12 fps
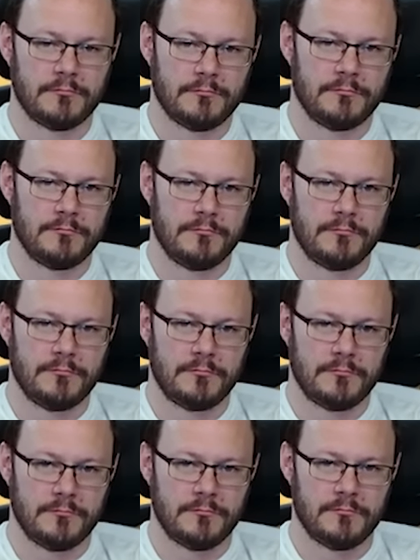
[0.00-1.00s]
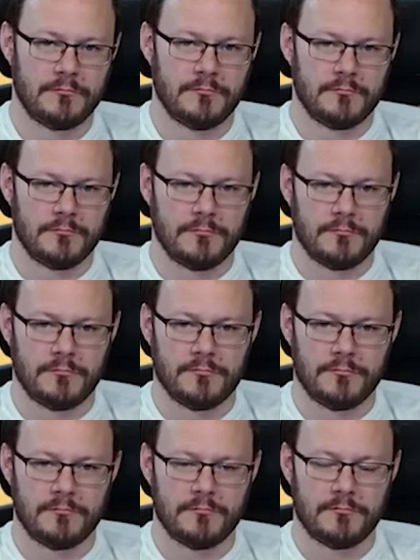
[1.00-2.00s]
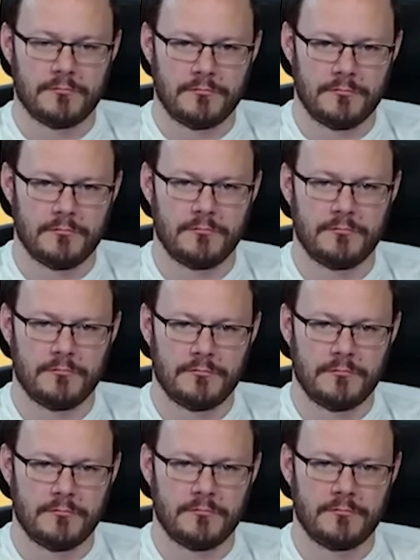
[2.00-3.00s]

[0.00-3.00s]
No words are spoken by the person on screen.